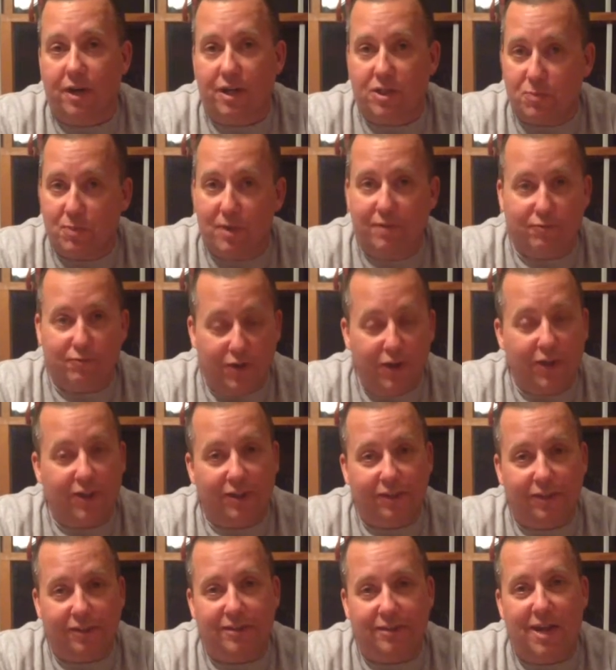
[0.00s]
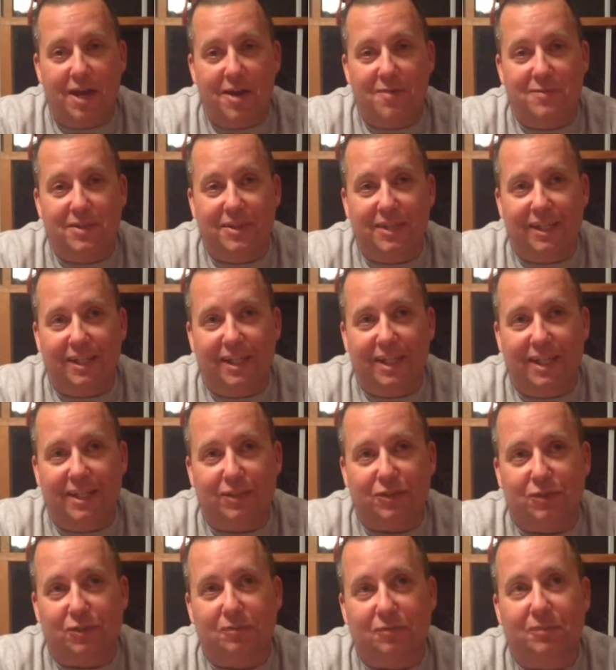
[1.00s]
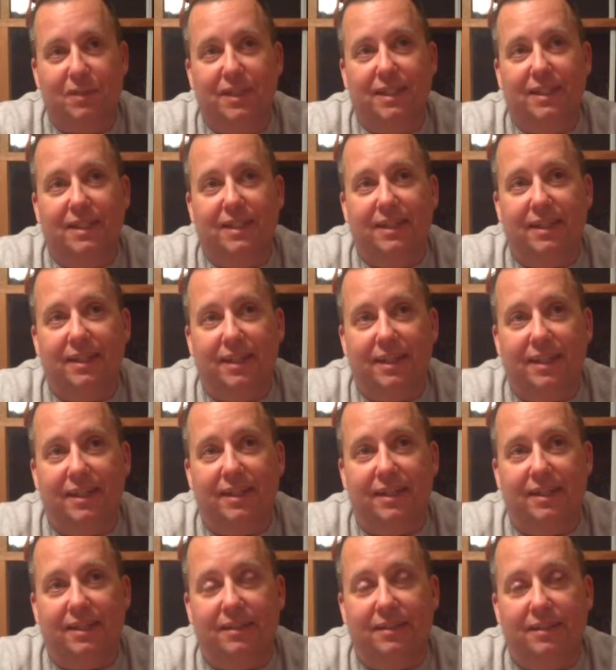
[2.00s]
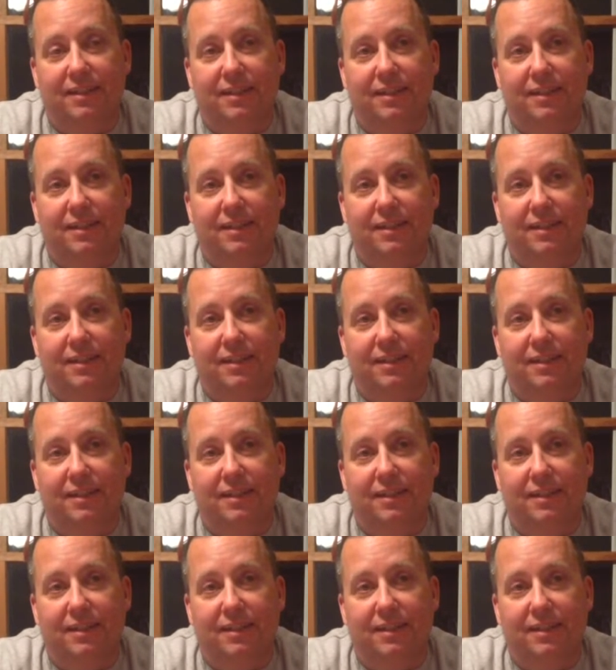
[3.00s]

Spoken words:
I spent very little time in the classroom. And